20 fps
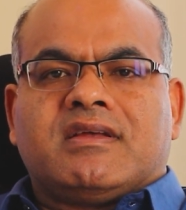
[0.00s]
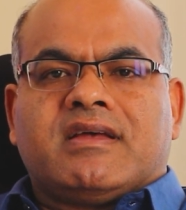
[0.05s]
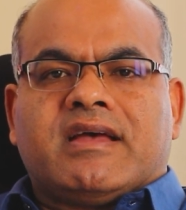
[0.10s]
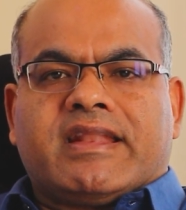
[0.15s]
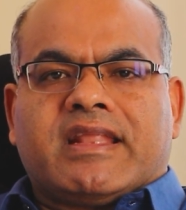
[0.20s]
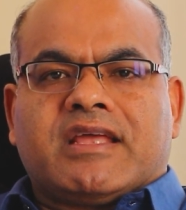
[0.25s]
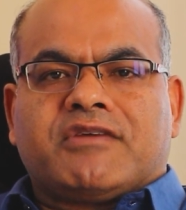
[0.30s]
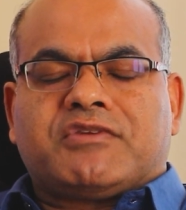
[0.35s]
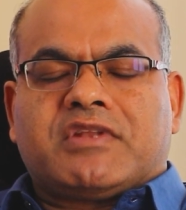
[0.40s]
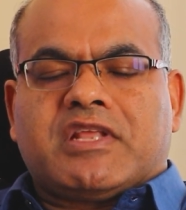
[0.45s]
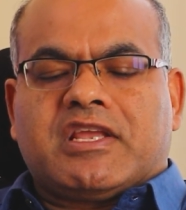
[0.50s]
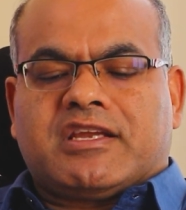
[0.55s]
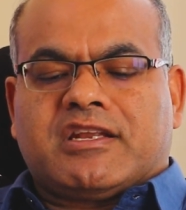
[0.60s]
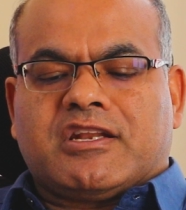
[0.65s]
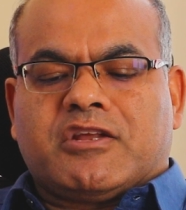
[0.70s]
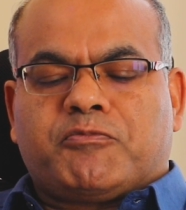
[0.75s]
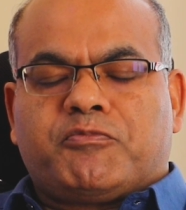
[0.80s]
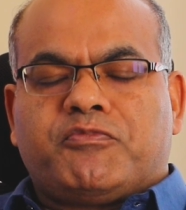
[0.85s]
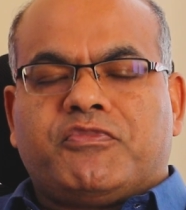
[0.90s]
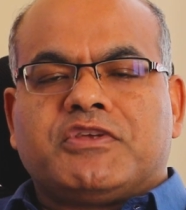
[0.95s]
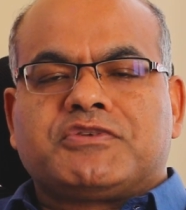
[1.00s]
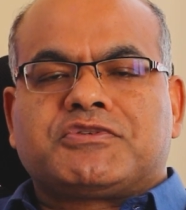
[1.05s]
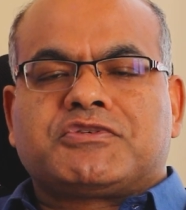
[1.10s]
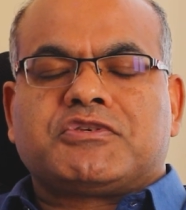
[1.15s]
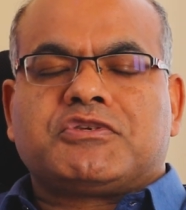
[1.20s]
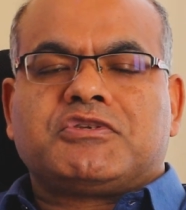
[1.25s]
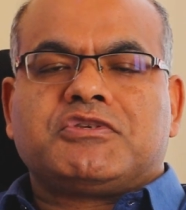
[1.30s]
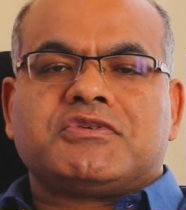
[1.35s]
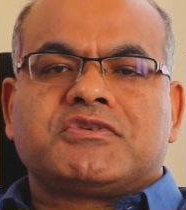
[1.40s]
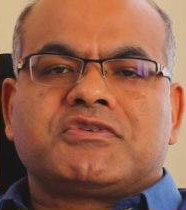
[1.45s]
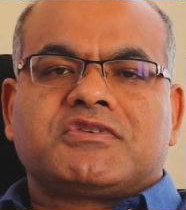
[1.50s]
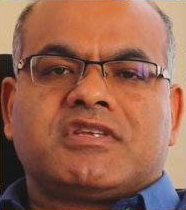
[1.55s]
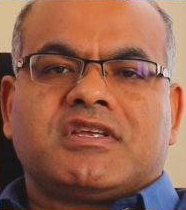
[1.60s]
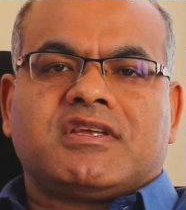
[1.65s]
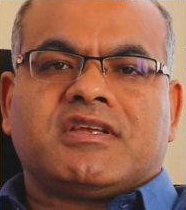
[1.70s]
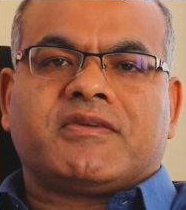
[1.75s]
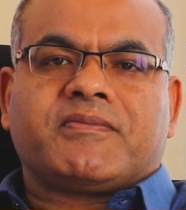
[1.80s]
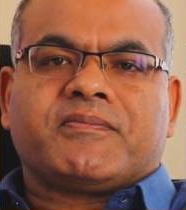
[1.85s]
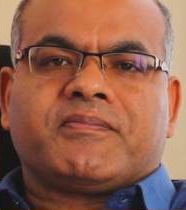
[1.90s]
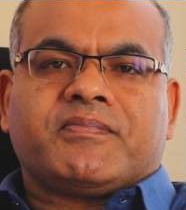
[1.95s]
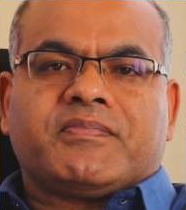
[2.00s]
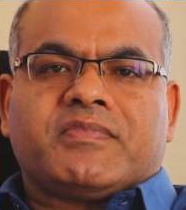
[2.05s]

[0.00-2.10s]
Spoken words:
and I have taken up this duty